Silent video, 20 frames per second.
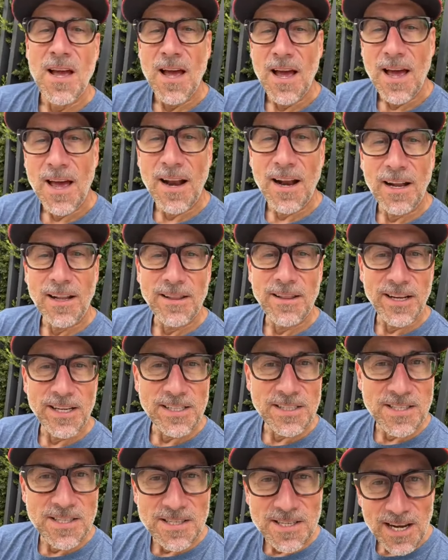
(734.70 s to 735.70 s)
And I
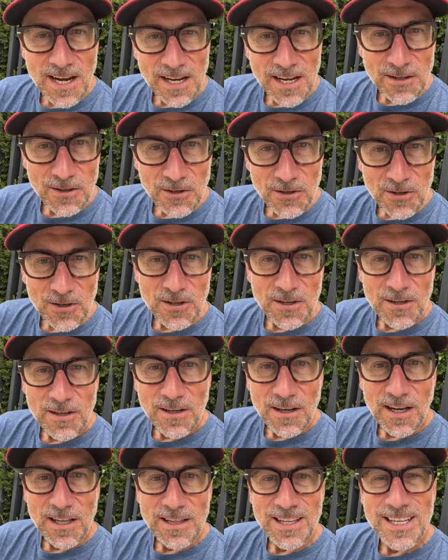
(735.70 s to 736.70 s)
liked Sandler.
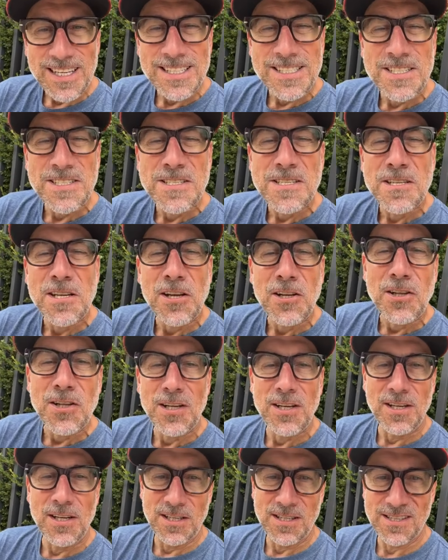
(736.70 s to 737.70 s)
I liked
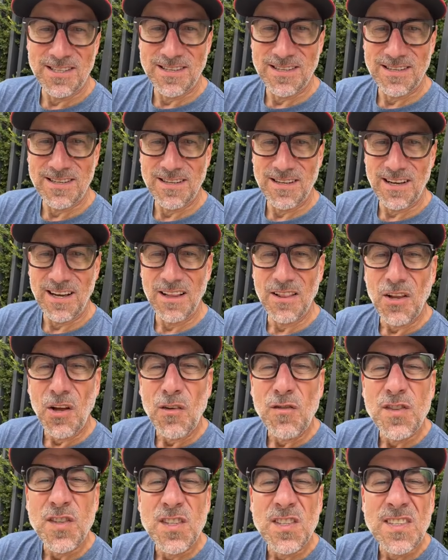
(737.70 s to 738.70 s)
silliness. I
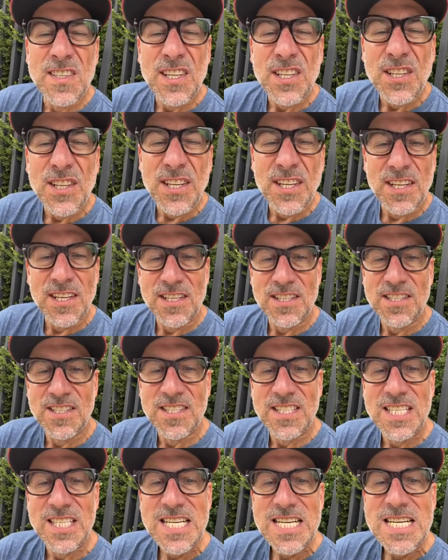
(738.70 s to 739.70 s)
love
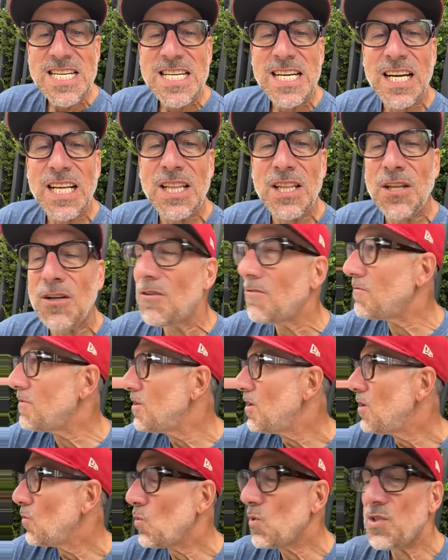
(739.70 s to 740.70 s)
silliness. I loved
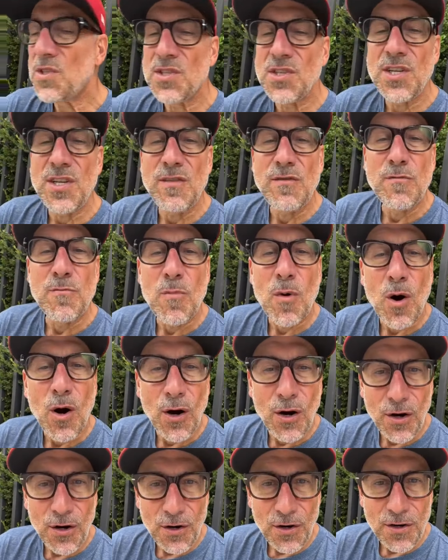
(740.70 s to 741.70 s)
when Steve
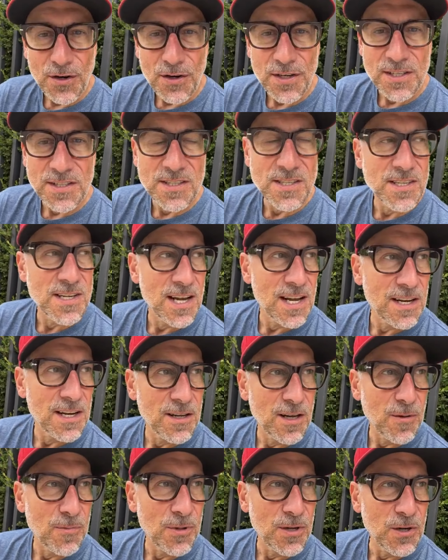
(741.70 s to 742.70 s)
Martin did
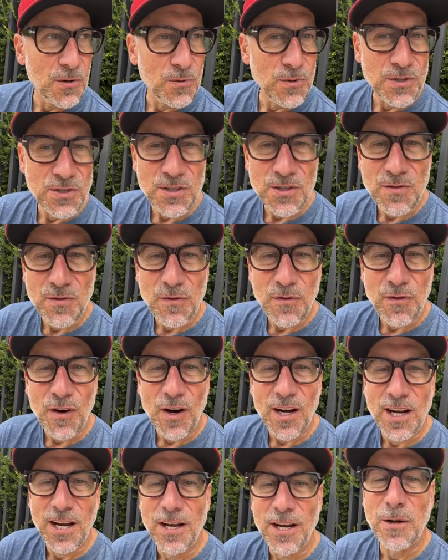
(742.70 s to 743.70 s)
stand-up, and it was just
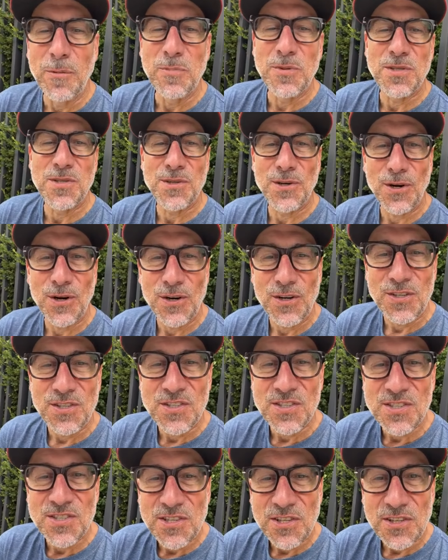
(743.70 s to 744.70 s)
fucking absurd,
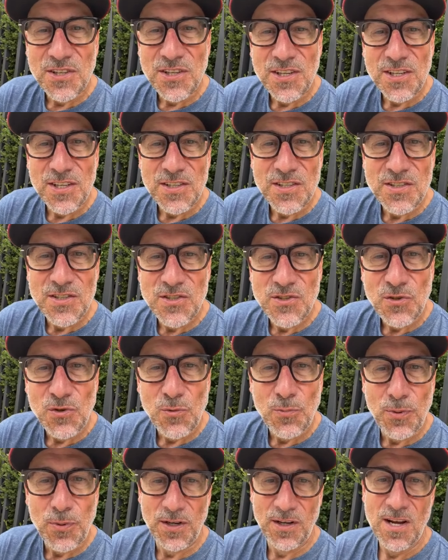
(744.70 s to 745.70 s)
silliness,
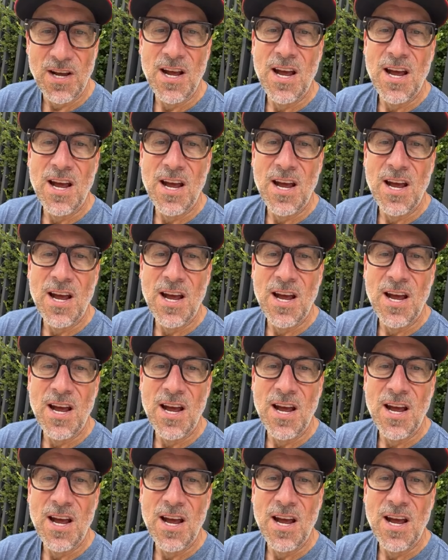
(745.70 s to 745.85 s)
stupid.